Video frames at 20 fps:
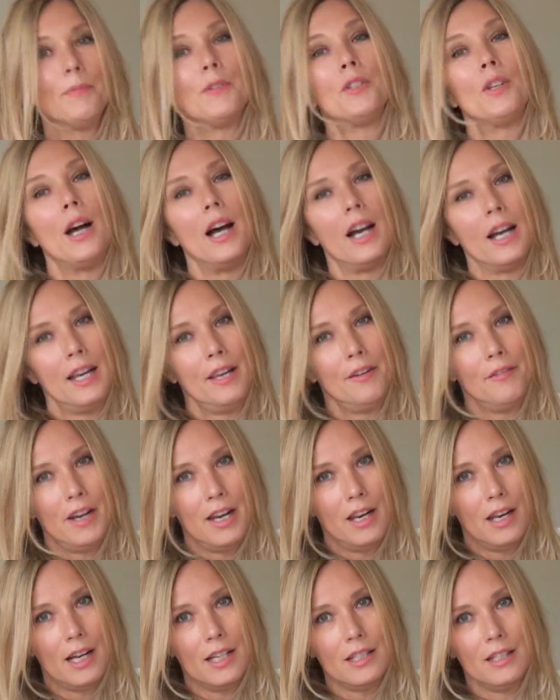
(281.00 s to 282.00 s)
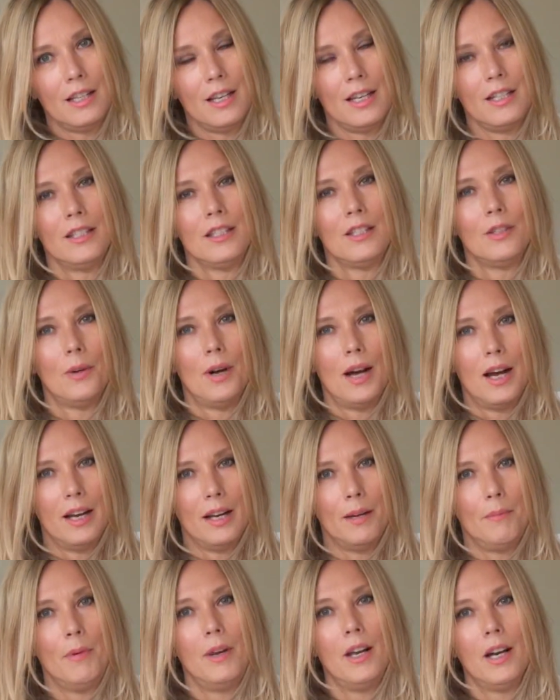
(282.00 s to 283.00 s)
So I live in London, so
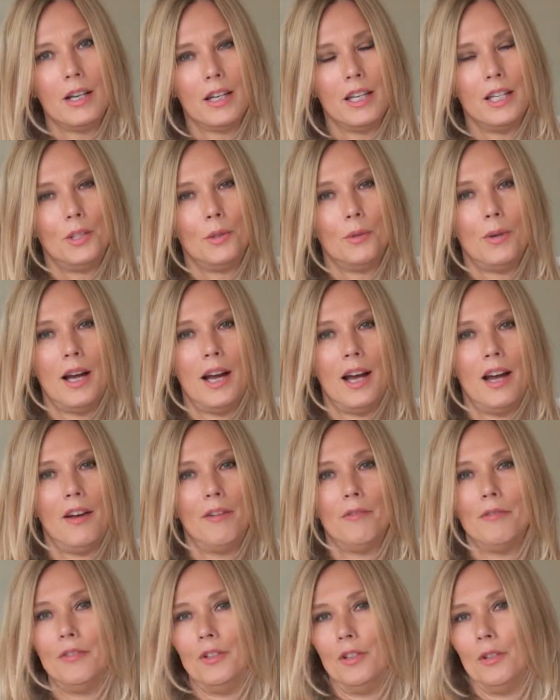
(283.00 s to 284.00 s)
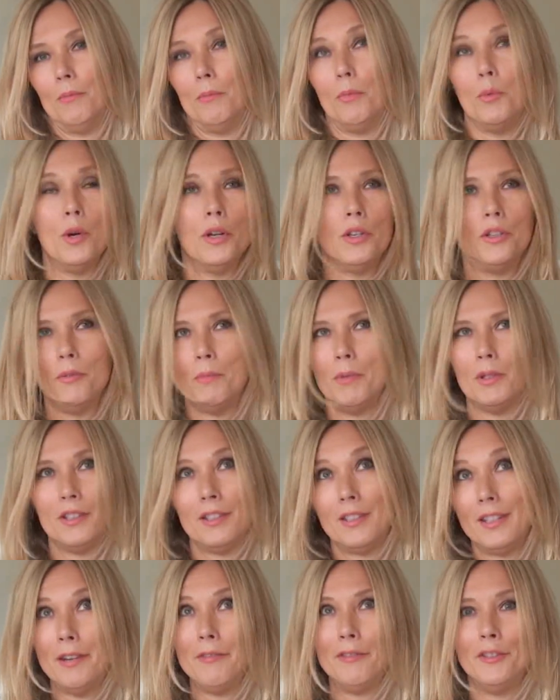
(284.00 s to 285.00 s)
I'm lucky to have not one but
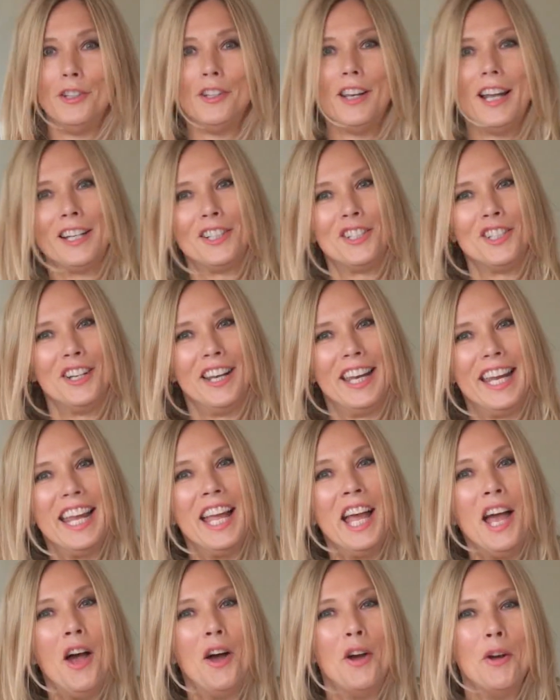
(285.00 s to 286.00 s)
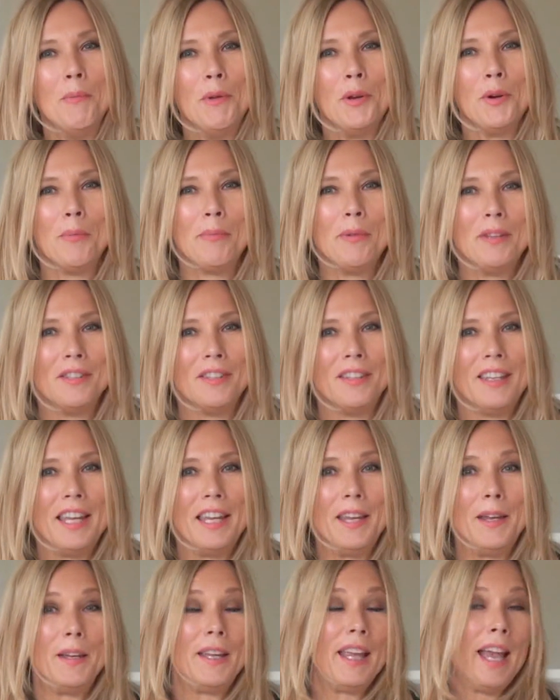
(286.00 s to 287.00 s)
several actually
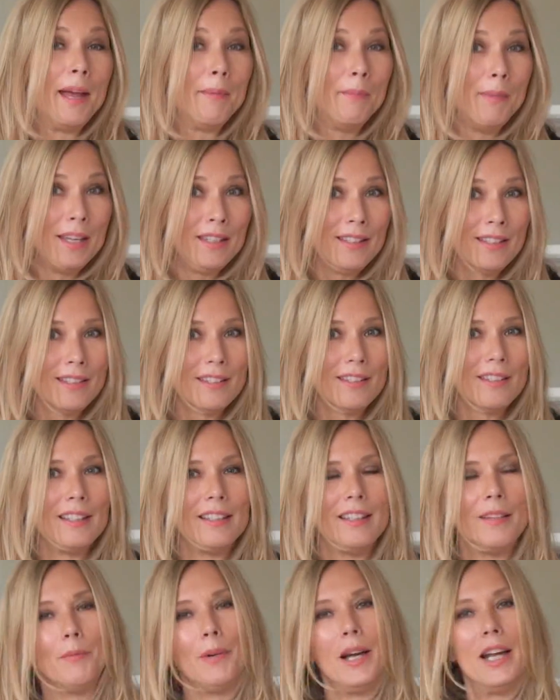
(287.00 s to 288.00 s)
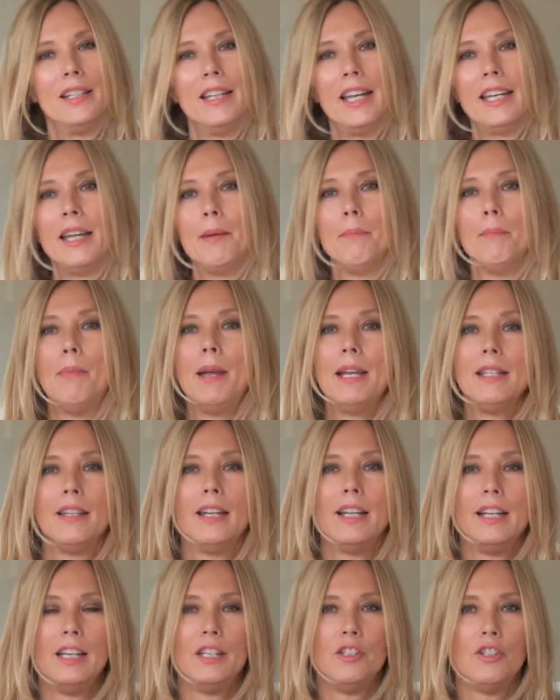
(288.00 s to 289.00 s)
homeopathy chemists, where they can
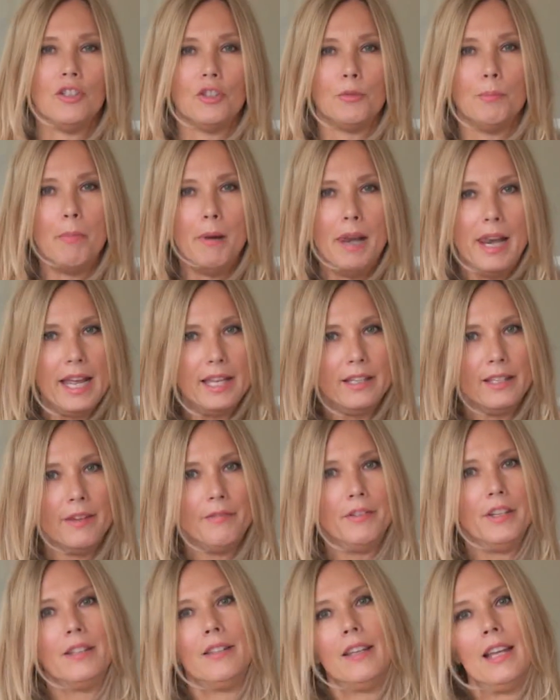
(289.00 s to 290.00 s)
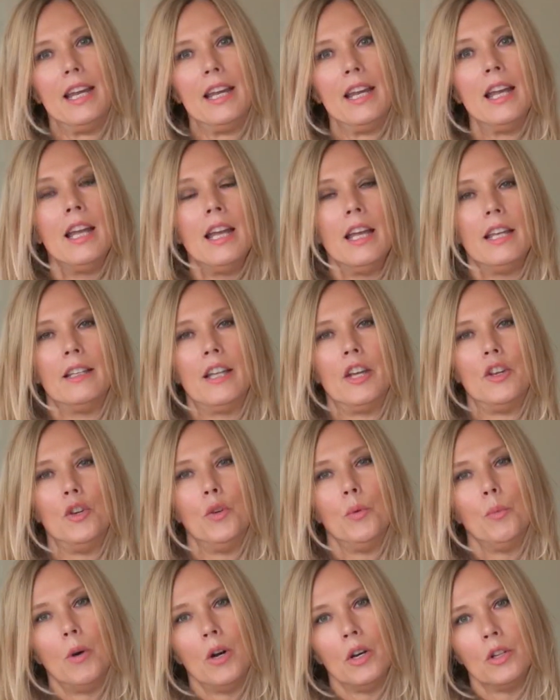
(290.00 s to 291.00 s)
basically just blend everything that
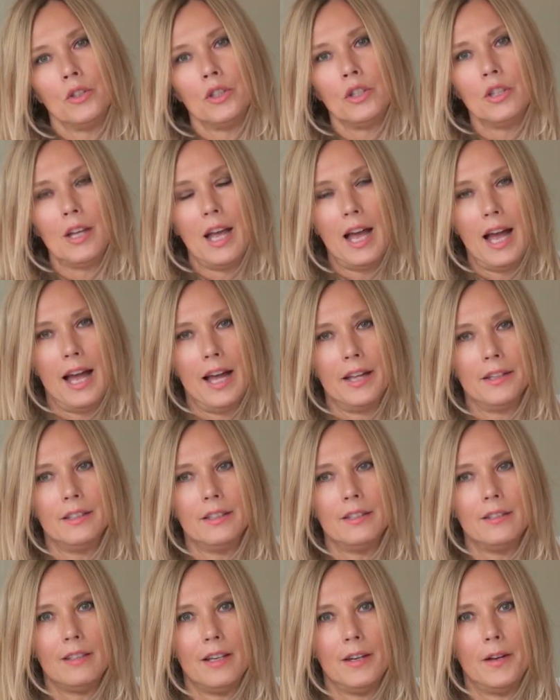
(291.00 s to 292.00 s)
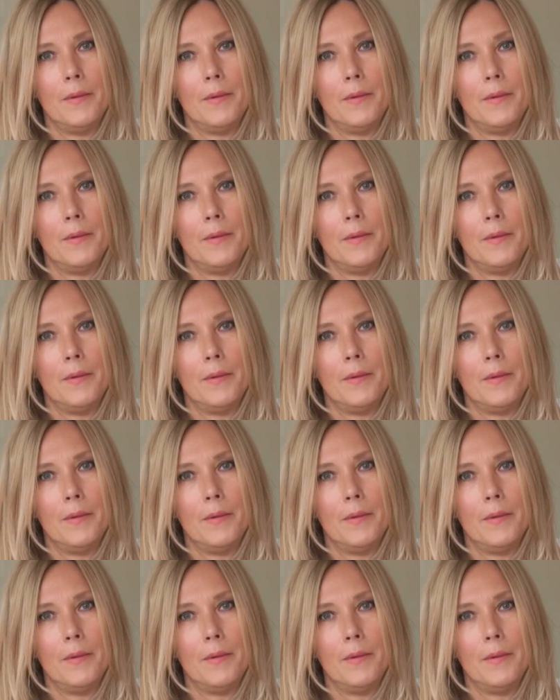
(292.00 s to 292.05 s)
you want and